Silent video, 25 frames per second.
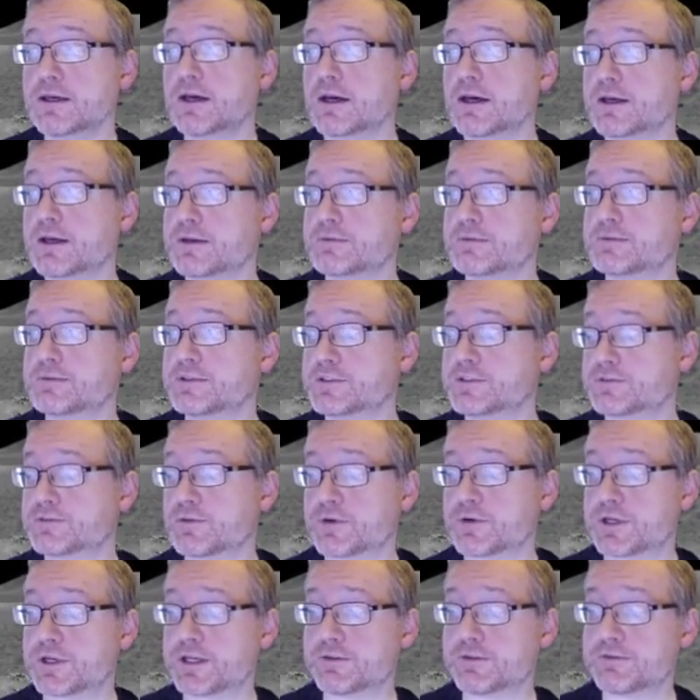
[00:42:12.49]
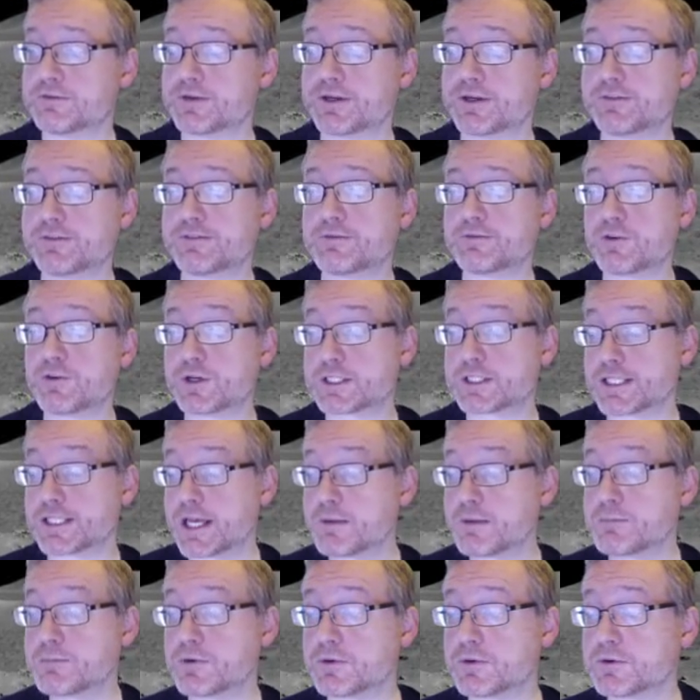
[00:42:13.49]
If, for
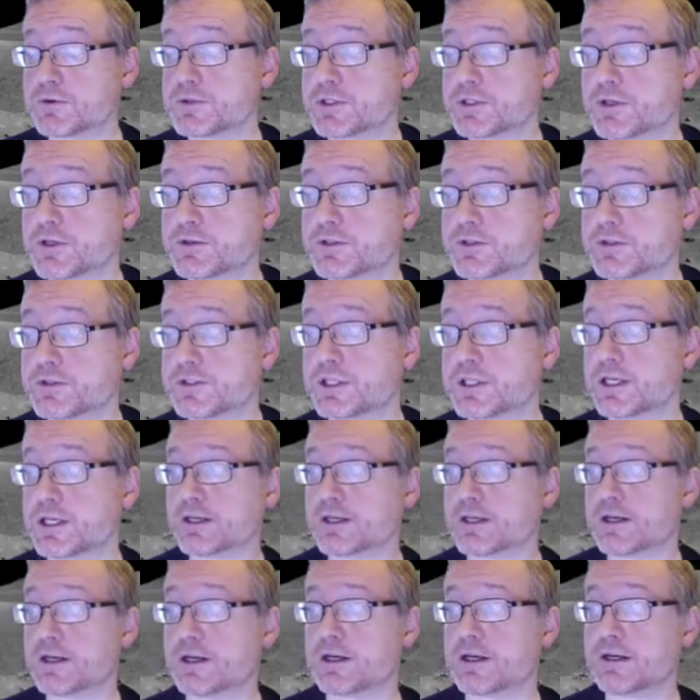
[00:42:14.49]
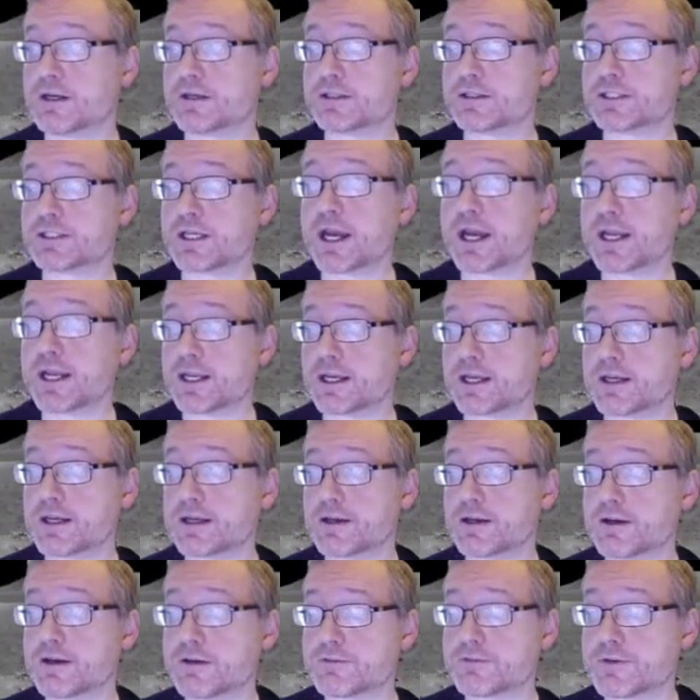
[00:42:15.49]
example, you're using
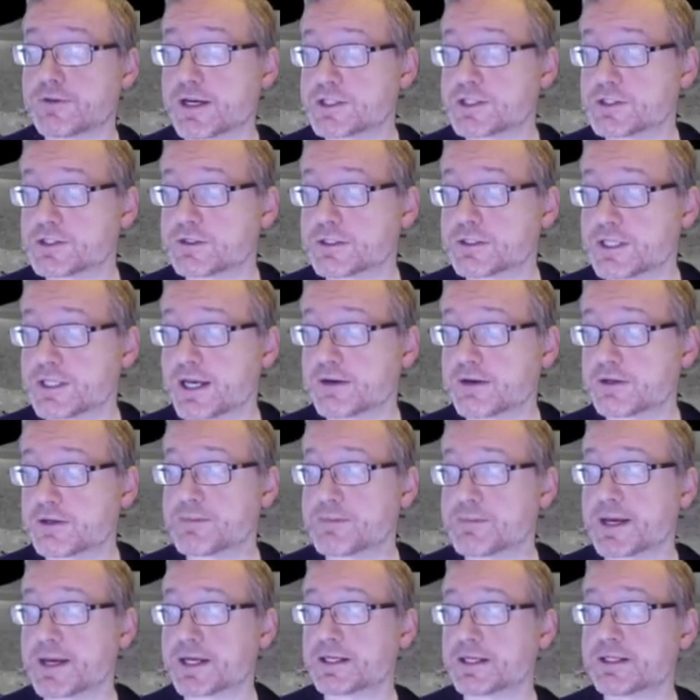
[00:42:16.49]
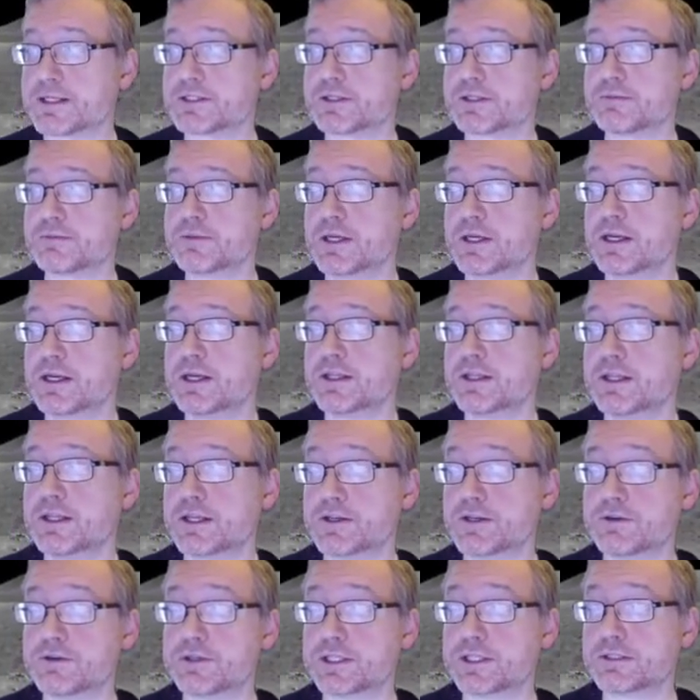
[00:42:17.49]
signing as your integrity mechanism,
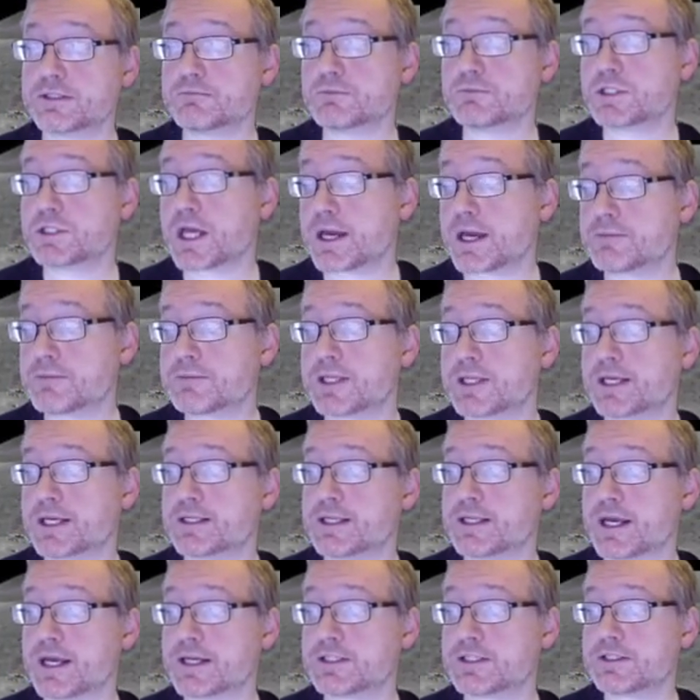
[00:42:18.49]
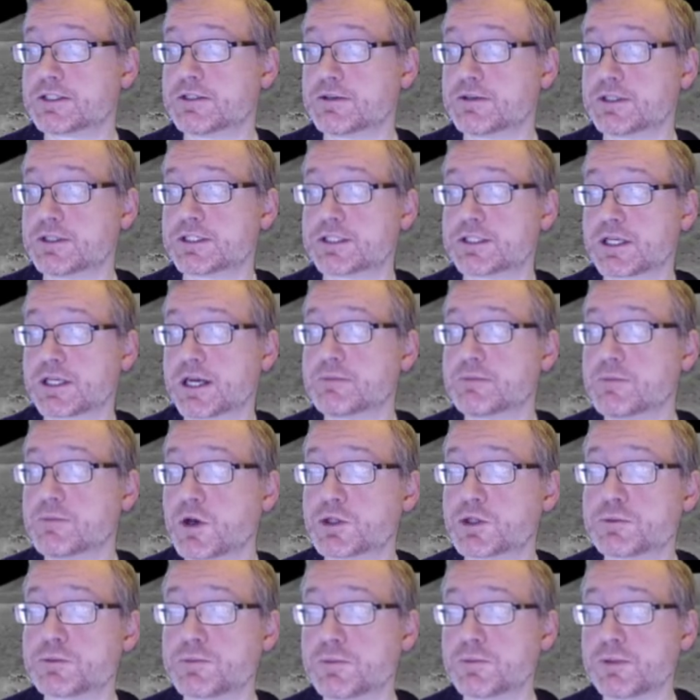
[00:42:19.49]
then you can sign plain text and you can sign
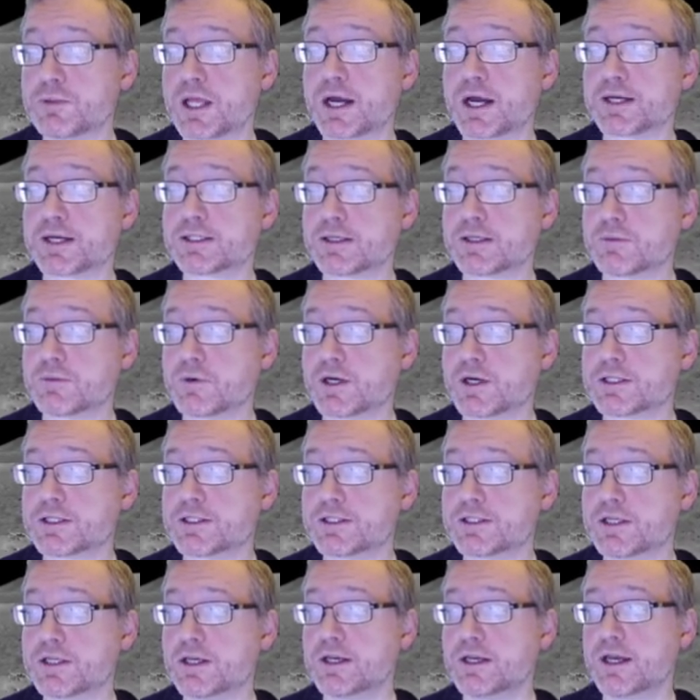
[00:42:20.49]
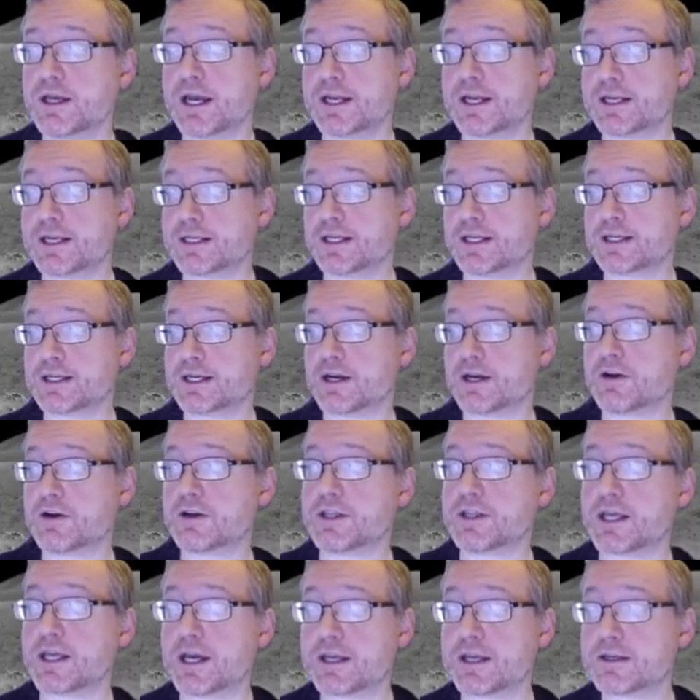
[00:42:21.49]
multiple blocks at once, and it can
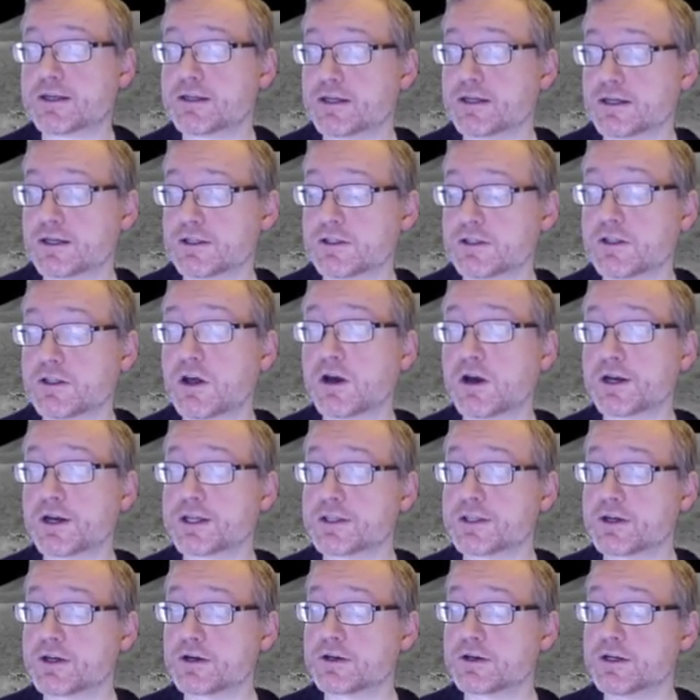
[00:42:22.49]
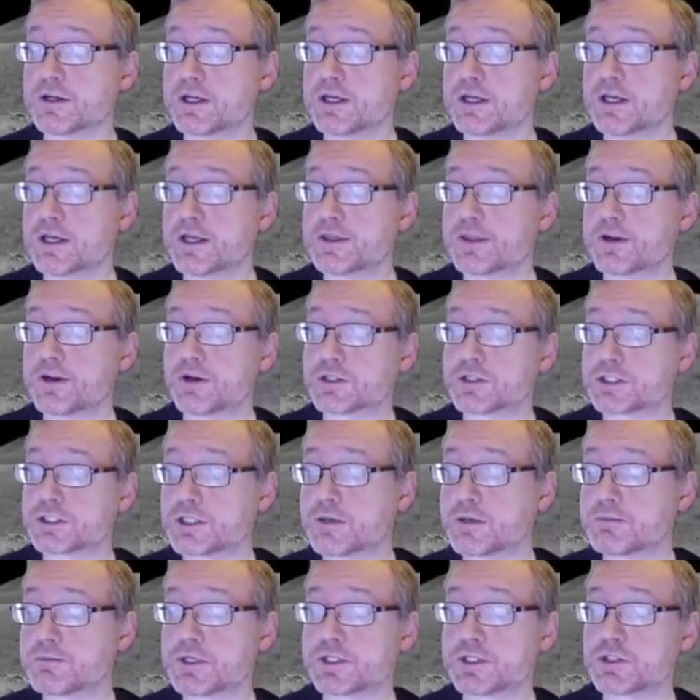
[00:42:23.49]
carry that along. And there are
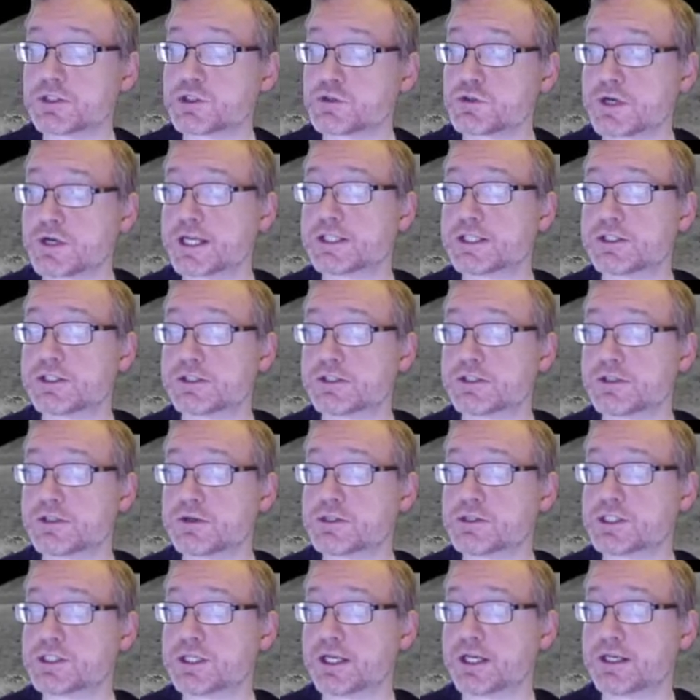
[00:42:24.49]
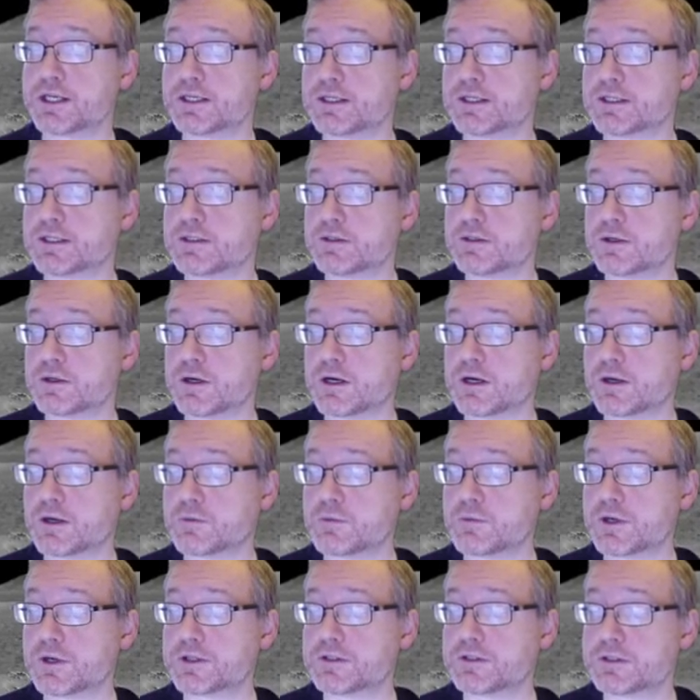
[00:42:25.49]
some constraints associated
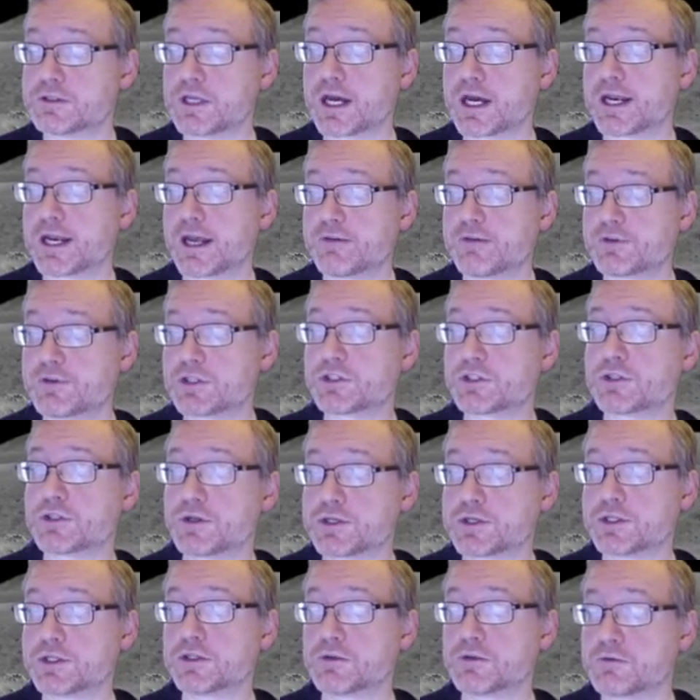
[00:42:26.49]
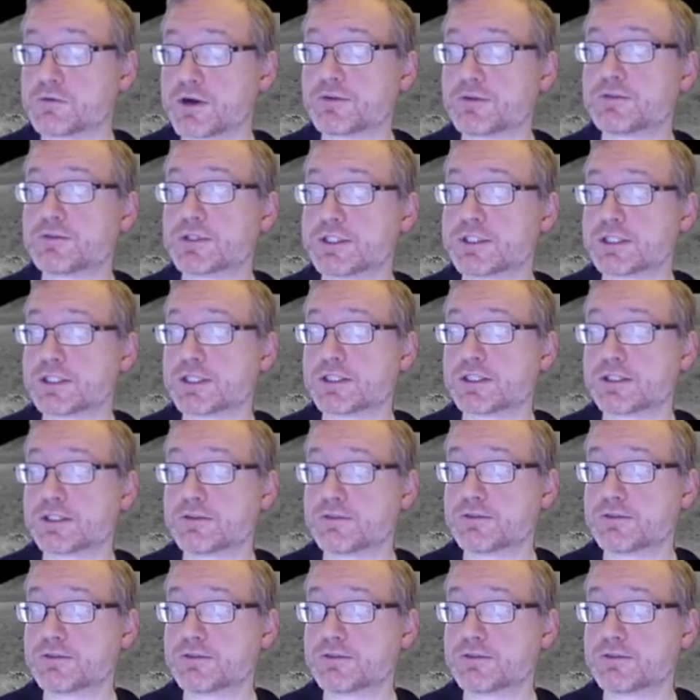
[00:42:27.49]
with not having circular references.